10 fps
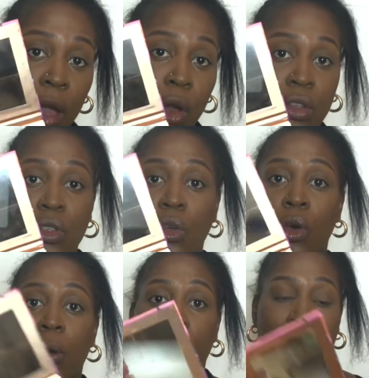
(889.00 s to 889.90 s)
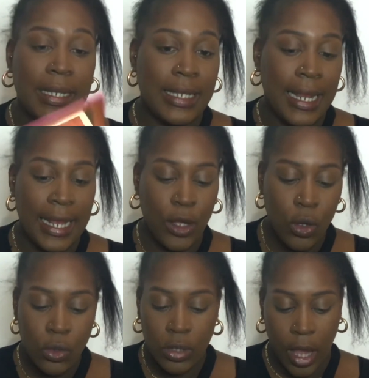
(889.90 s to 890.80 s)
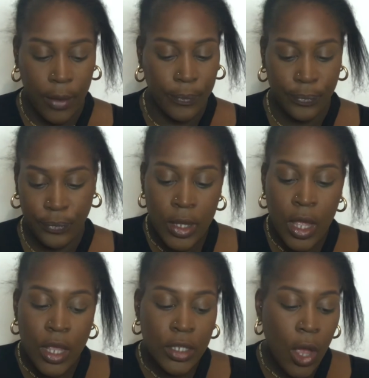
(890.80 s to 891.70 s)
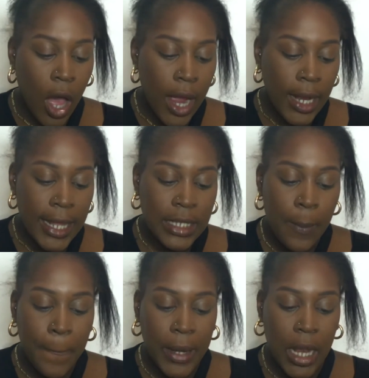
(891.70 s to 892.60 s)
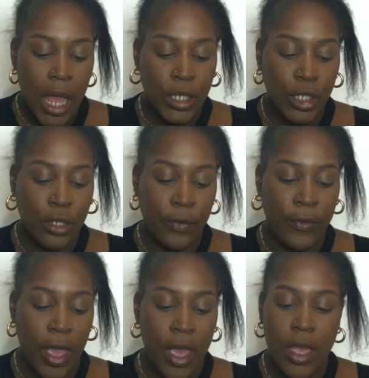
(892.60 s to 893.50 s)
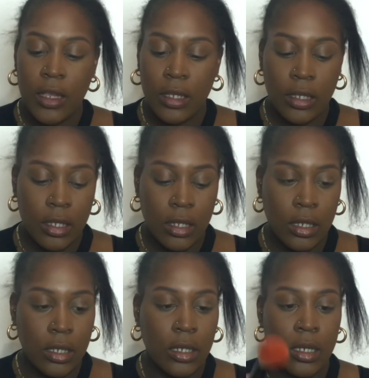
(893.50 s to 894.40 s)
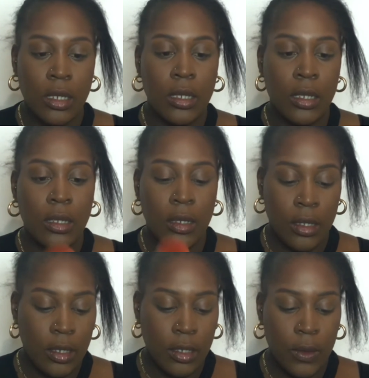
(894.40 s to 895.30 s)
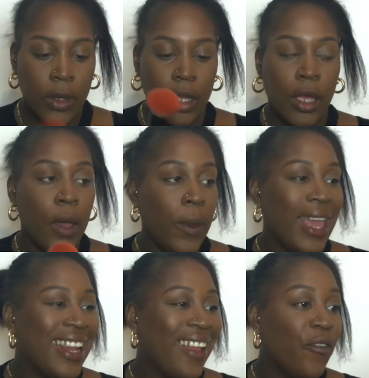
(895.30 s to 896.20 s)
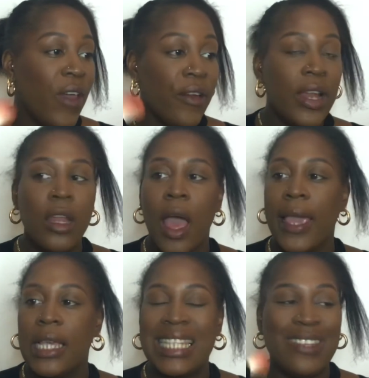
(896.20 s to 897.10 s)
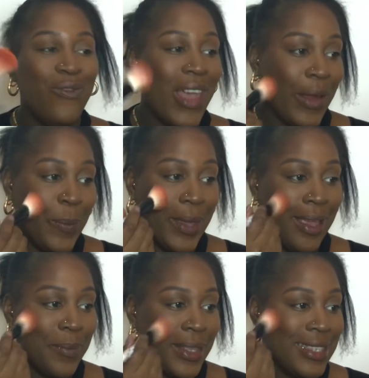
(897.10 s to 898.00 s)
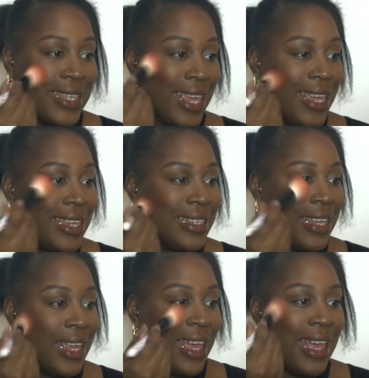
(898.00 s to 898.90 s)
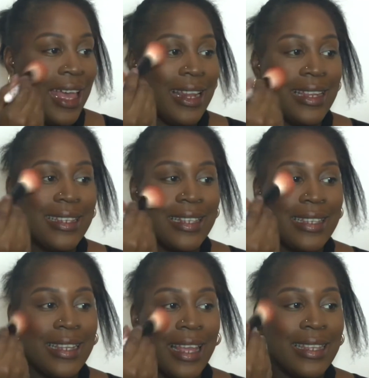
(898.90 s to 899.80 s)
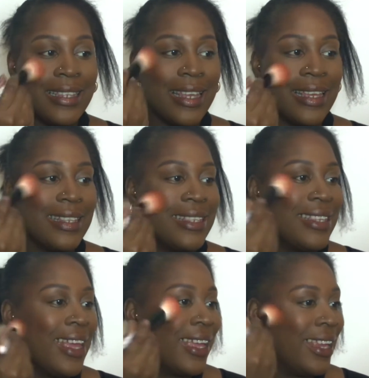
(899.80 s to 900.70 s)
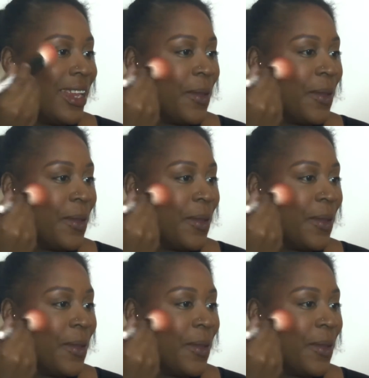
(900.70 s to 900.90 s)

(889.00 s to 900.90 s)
contour bit in it also. So I like to blush first. So I'm gonna go in very light because it's very pigmented, and I just like to circular